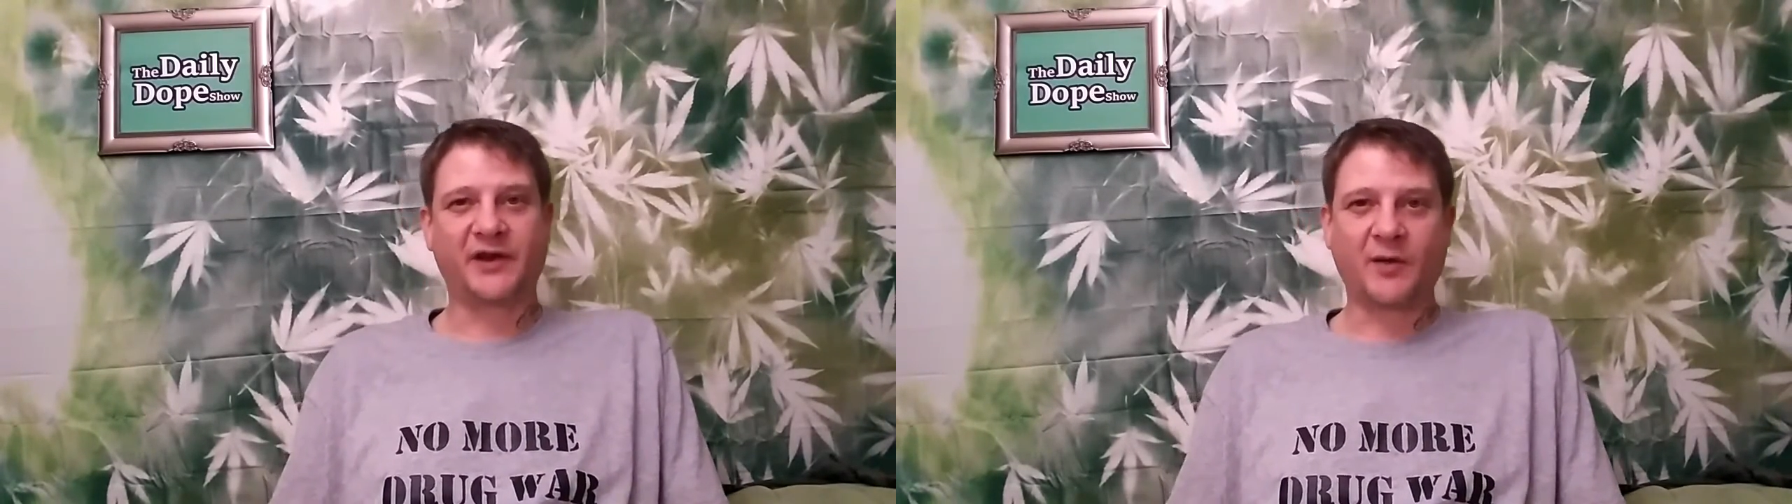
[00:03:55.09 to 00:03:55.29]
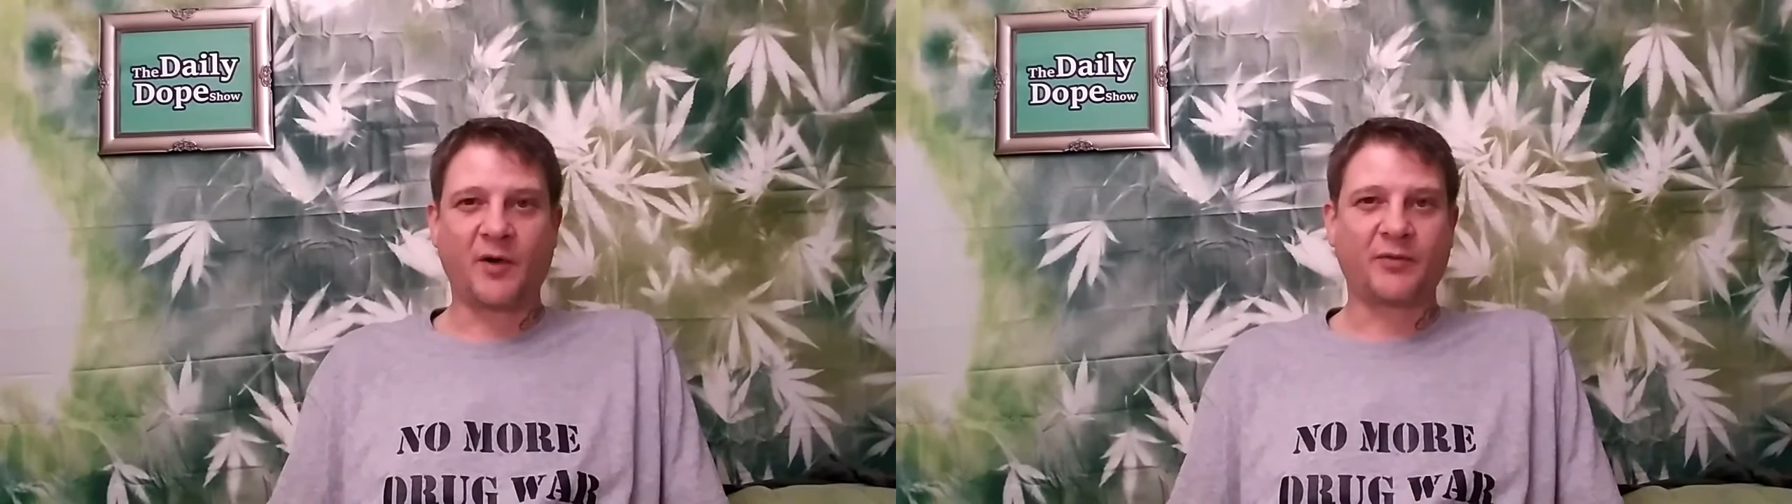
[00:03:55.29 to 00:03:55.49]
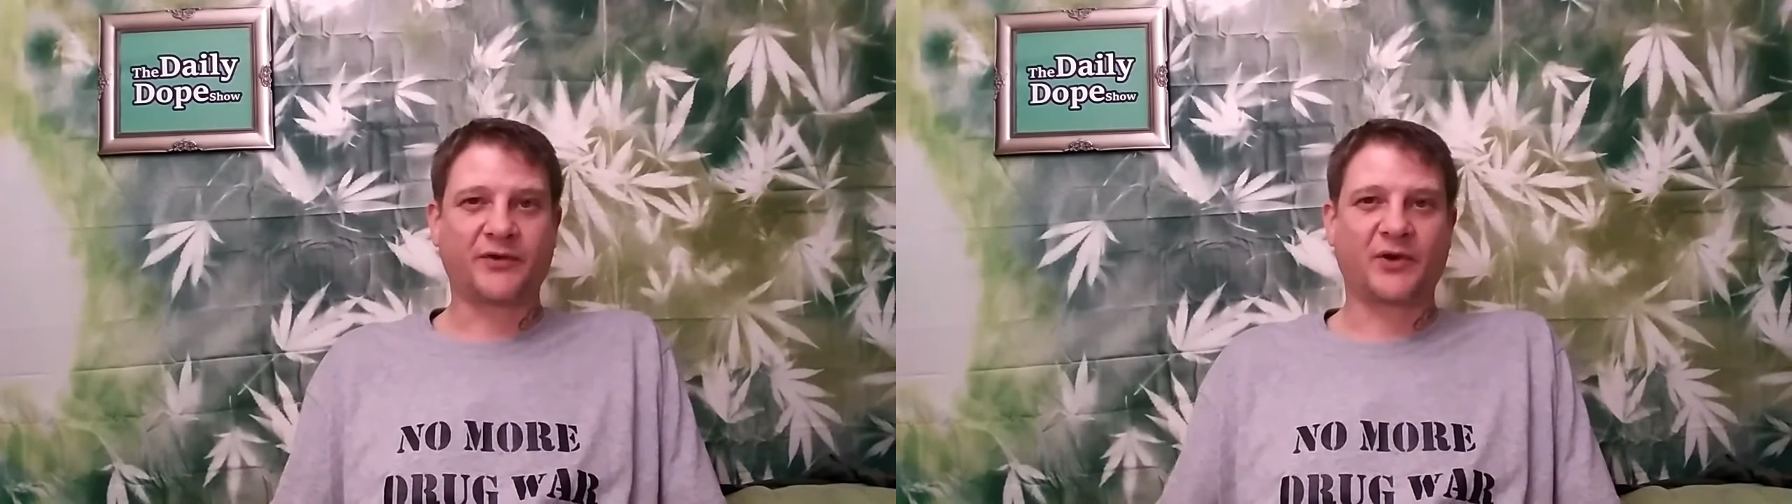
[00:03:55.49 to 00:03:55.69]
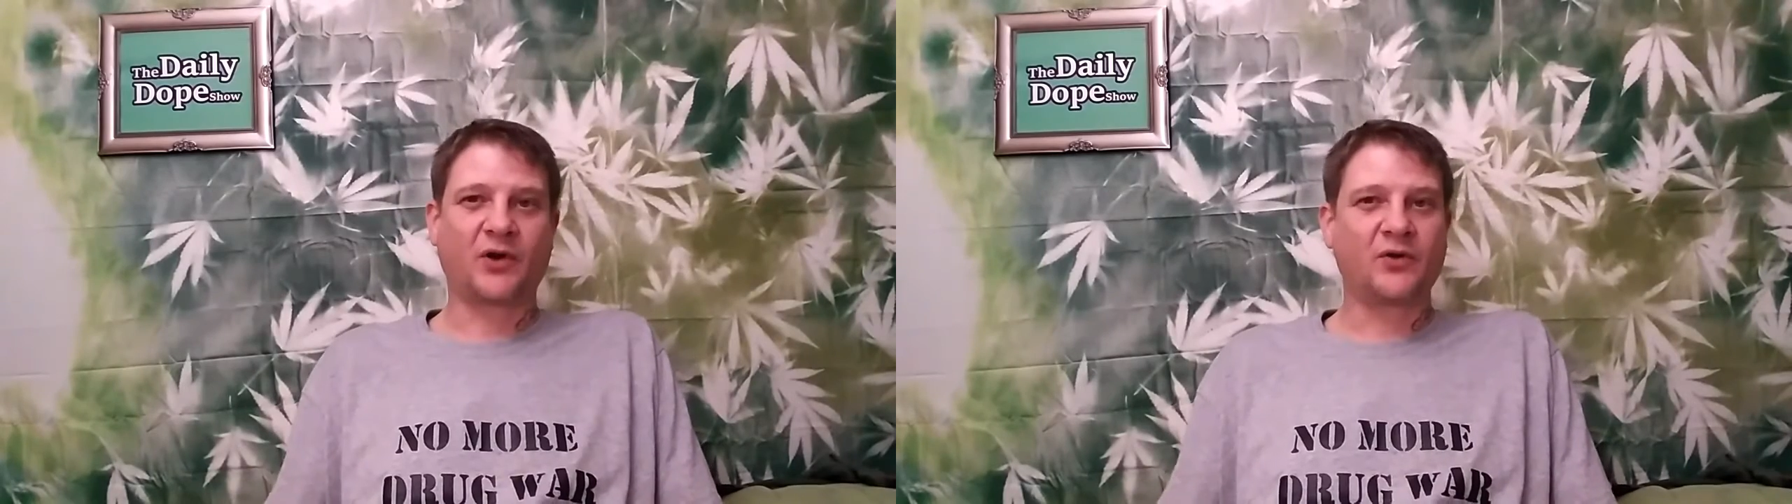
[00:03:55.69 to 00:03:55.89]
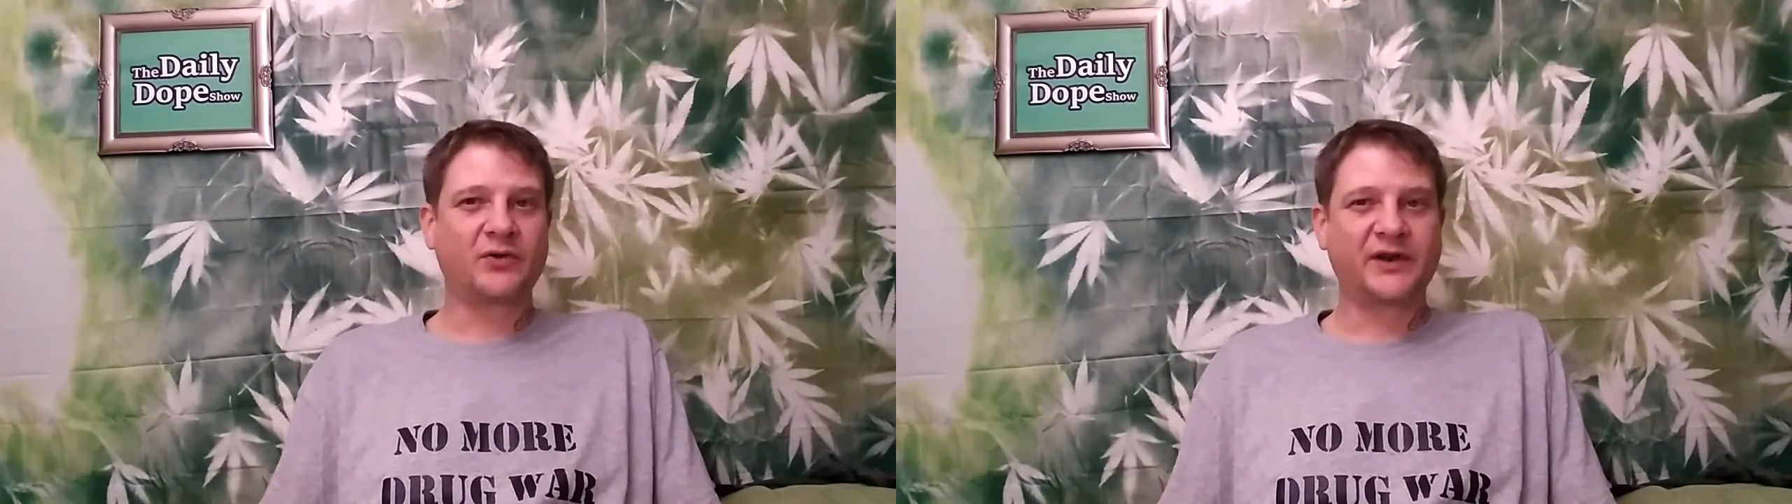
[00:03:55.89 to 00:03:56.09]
come up with their own